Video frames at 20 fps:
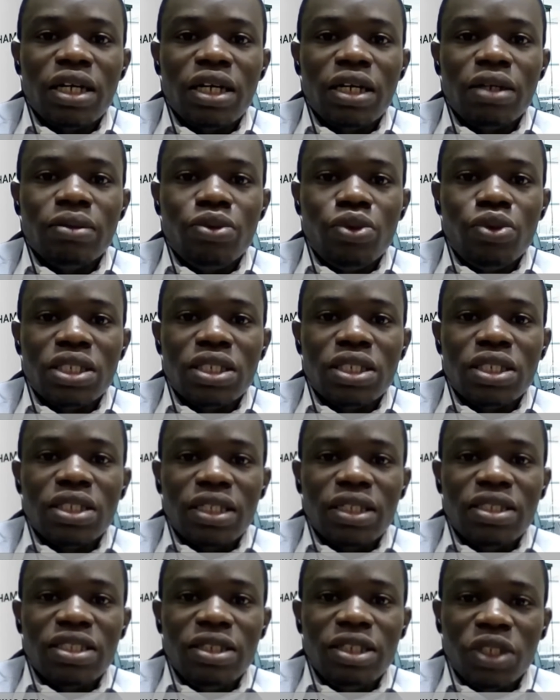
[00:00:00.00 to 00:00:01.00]
would
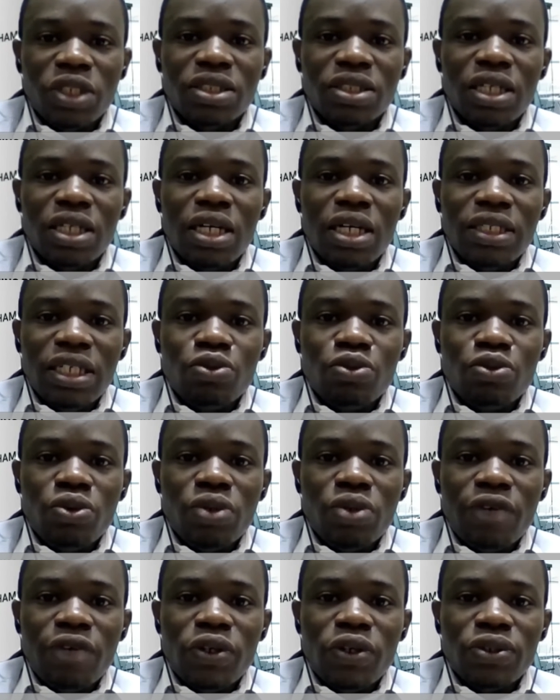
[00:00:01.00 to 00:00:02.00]
certainly
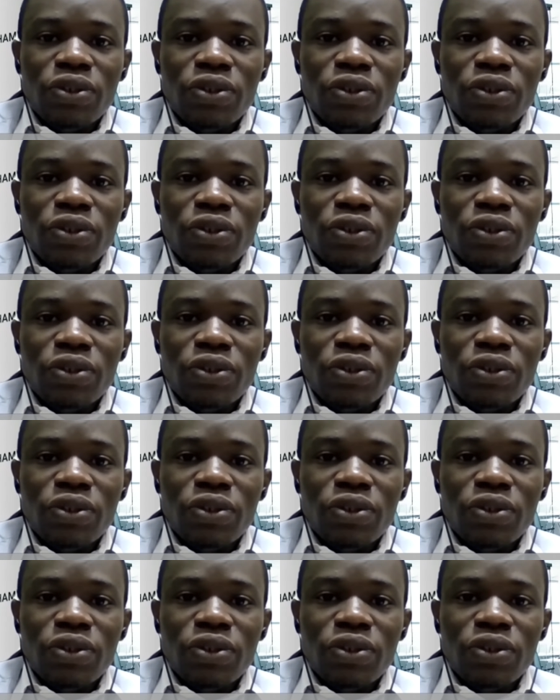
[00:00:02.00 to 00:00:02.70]
see a raise.